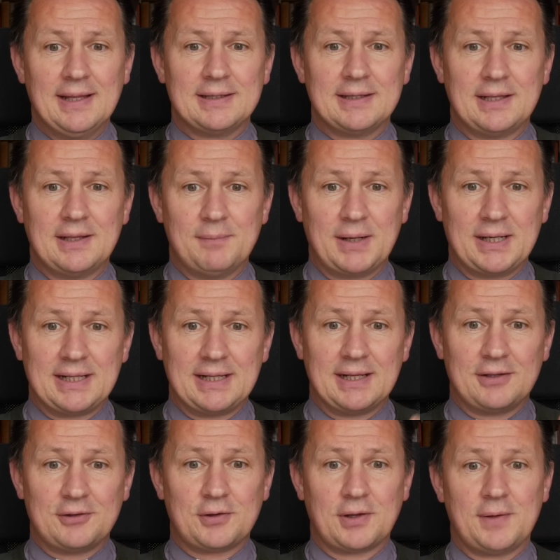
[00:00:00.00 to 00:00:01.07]
that the money
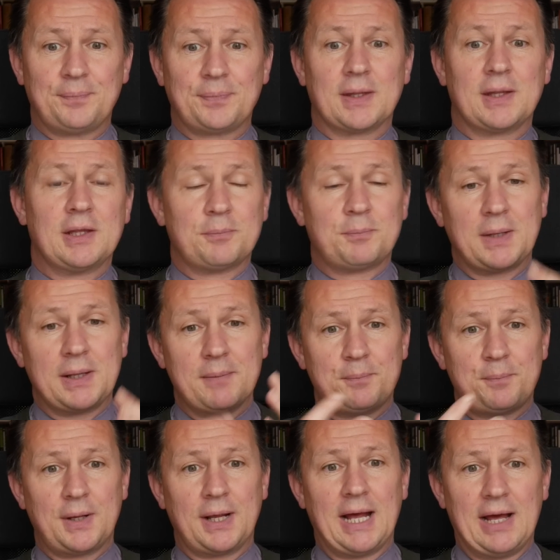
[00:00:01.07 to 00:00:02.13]
is being
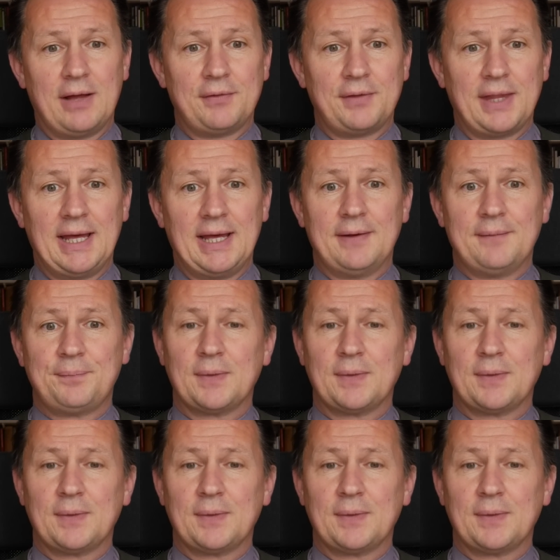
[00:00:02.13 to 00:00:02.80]
put out there.